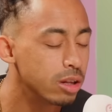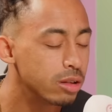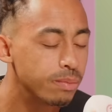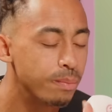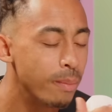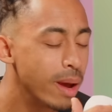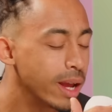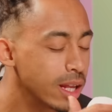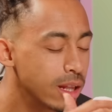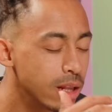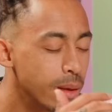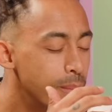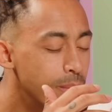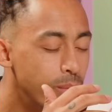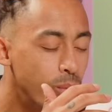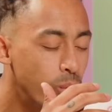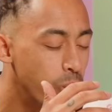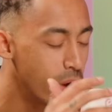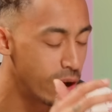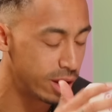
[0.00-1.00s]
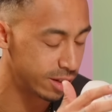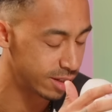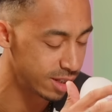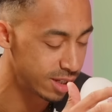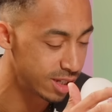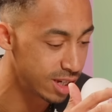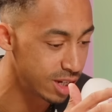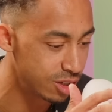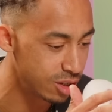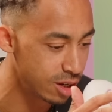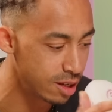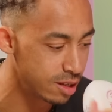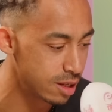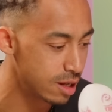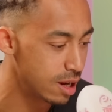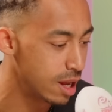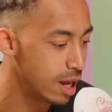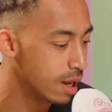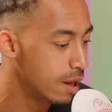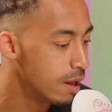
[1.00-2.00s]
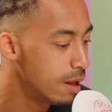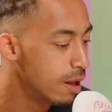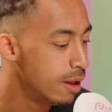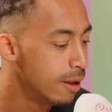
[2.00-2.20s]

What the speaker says: making the worst decisions, and like